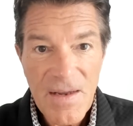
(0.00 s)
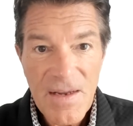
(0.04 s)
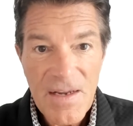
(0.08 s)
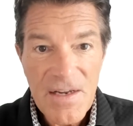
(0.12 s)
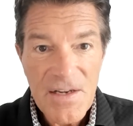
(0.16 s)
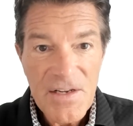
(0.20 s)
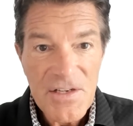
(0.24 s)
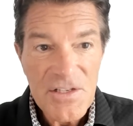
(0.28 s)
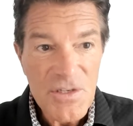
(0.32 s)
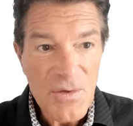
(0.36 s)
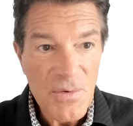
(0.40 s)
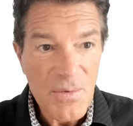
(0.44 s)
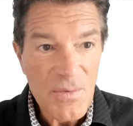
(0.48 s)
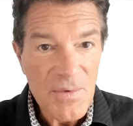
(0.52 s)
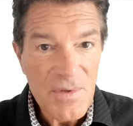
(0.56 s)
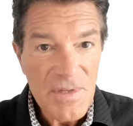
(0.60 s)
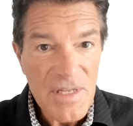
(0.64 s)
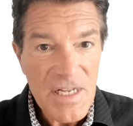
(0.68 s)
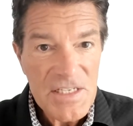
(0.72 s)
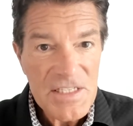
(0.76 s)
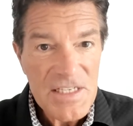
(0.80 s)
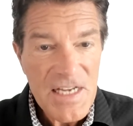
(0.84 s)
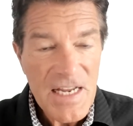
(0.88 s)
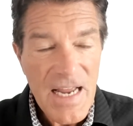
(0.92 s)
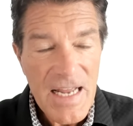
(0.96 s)
So
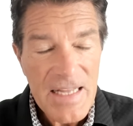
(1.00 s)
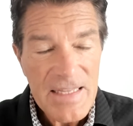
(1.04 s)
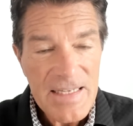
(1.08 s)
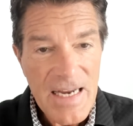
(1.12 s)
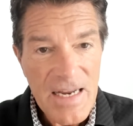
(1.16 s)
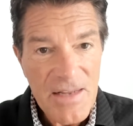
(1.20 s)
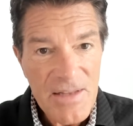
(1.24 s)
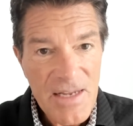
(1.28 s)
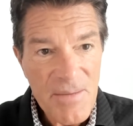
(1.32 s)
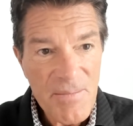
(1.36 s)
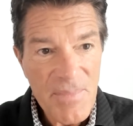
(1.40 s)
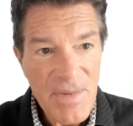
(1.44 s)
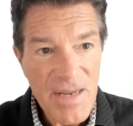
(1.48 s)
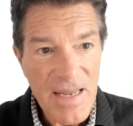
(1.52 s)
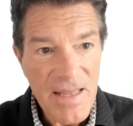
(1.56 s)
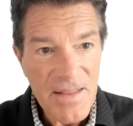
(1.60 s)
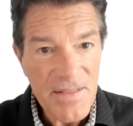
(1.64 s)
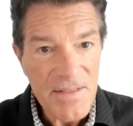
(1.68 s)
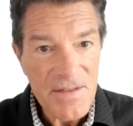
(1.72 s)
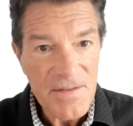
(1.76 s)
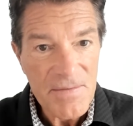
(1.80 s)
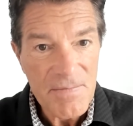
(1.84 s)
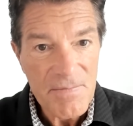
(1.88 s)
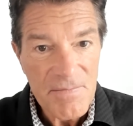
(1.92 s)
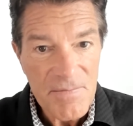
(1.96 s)
let's head down that
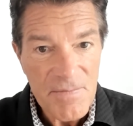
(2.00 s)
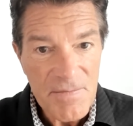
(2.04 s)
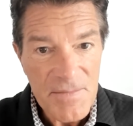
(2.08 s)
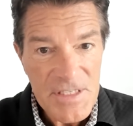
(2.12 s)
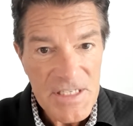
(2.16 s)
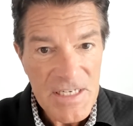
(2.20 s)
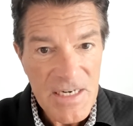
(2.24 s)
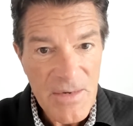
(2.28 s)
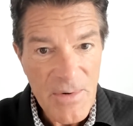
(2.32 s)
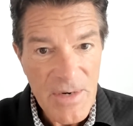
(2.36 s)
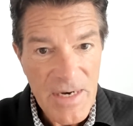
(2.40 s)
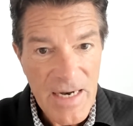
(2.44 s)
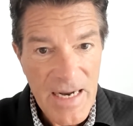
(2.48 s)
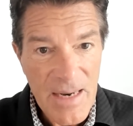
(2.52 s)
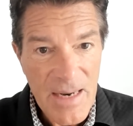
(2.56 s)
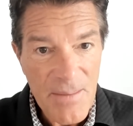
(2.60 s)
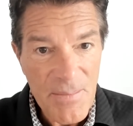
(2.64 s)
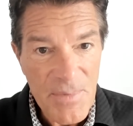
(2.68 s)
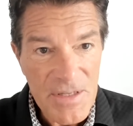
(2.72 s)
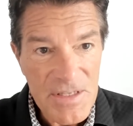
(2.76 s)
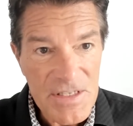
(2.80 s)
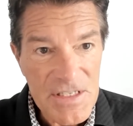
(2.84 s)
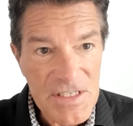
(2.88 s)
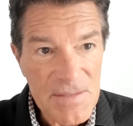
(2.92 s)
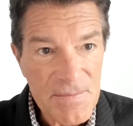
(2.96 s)
path and see what
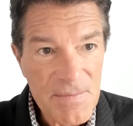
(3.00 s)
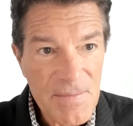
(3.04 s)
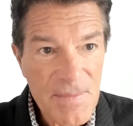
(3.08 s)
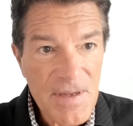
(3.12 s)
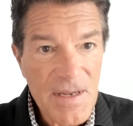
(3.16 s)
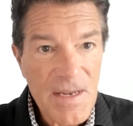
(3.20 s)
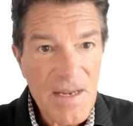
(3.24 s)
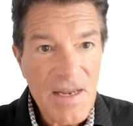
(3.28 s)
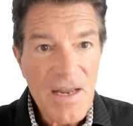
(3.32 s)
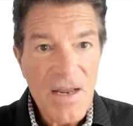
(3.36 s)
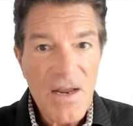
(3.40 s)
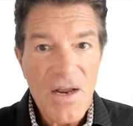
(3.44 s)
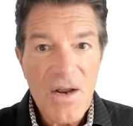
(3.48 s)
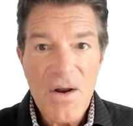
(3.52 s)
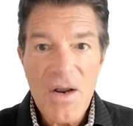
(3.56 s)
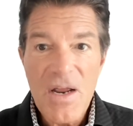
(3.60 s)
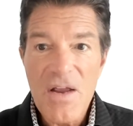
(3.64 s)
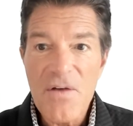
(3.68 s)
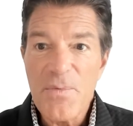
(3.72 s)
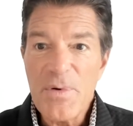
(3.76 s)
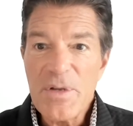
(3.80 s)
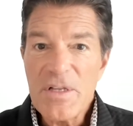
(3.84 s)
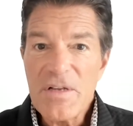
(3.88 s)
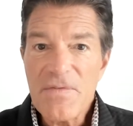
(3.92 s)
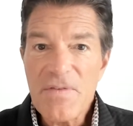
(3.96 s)
happens.
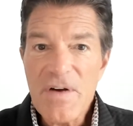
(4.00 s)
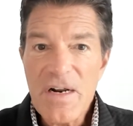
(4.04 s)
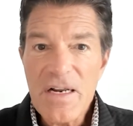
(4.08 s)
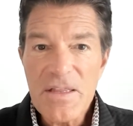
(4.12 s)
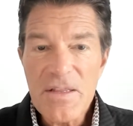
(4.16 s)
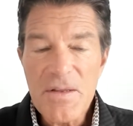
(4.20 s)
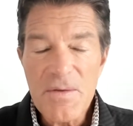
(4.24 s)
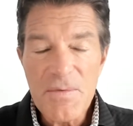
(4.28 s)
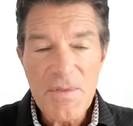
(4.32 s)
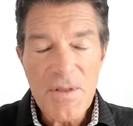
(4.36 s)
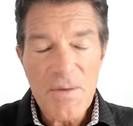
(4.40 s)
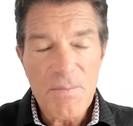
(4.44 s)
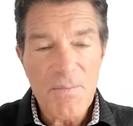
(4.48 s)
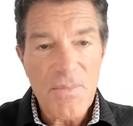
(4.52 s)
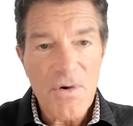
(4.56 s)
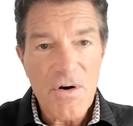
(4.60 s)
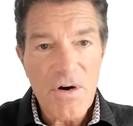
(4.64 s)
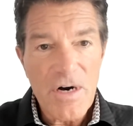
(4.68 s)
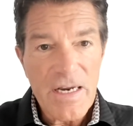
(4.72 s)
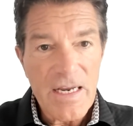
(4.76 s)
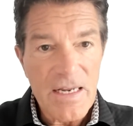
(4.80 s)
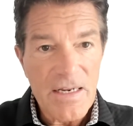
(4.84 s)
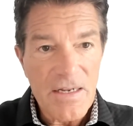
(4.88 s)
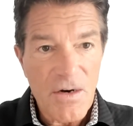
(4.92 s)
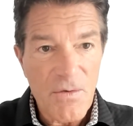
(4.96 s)
If we define the
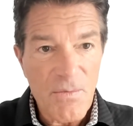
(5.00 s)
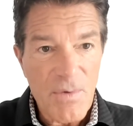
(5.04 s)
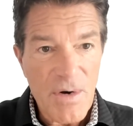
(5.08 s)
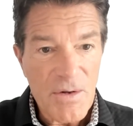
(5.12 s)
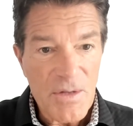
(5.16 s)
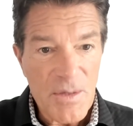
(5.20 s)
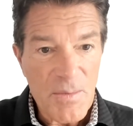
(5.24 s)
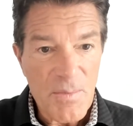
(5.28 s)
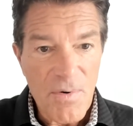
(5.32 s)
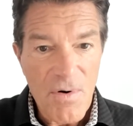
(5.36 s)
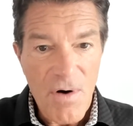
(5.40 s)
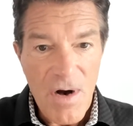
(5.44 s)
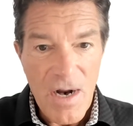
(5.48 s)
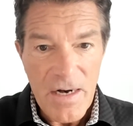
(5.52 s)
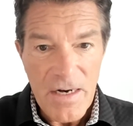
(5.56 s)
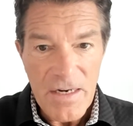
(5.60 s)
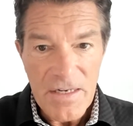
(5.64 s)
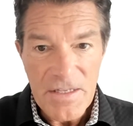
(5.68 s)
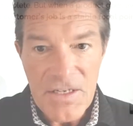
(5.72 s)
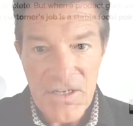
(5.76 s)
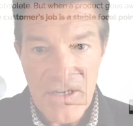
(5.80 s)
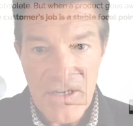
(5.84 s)
market around the product, you